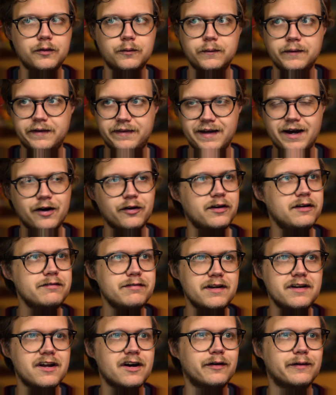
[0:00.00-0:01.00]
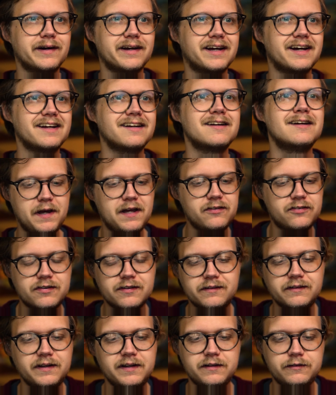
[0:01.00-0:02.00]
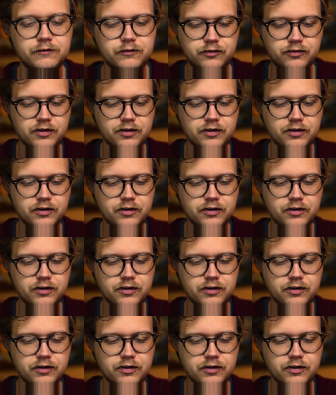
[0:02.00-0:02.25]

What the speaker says: without even knowing it, basically